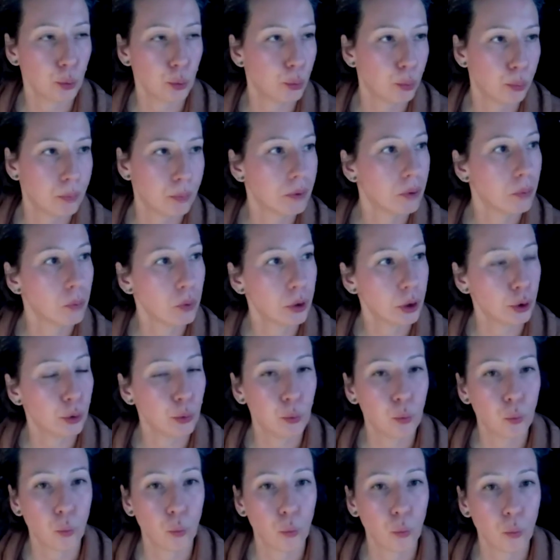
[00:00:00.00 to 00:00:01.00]
we
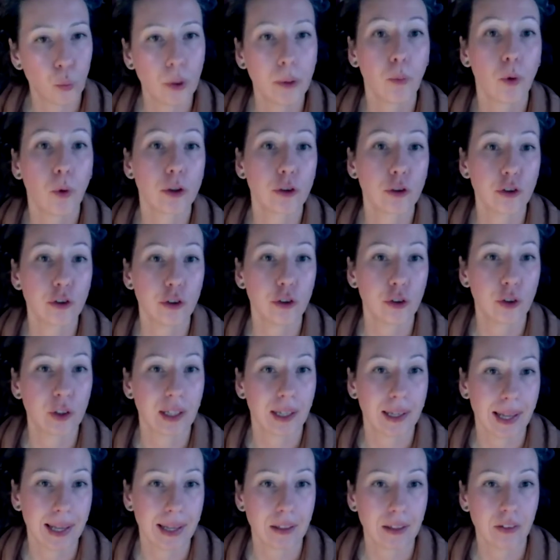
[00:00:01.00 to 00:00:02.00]
want to
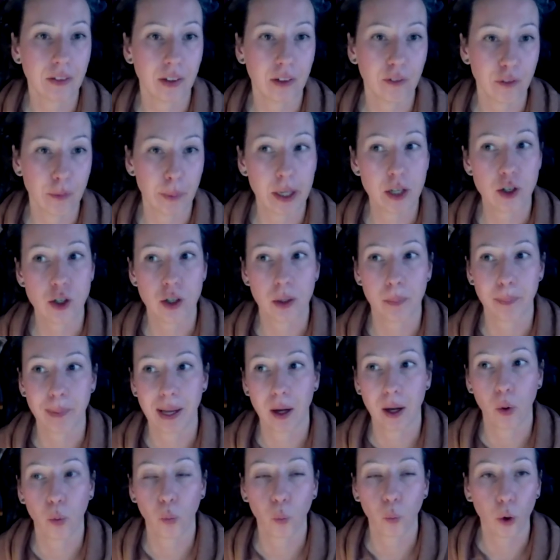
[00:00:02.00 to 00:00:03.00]
collect information
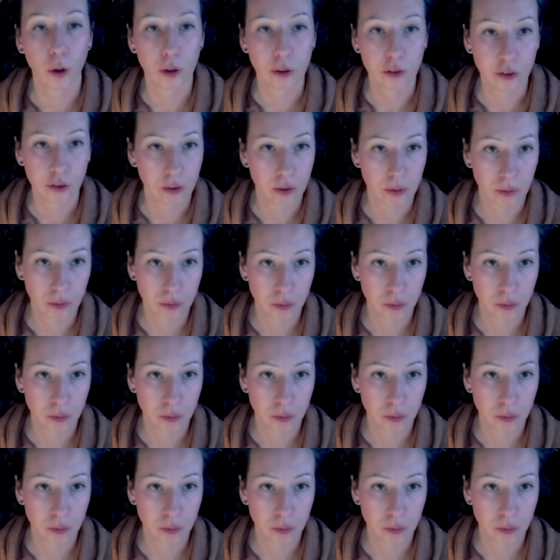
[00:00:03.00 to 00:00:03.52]
about what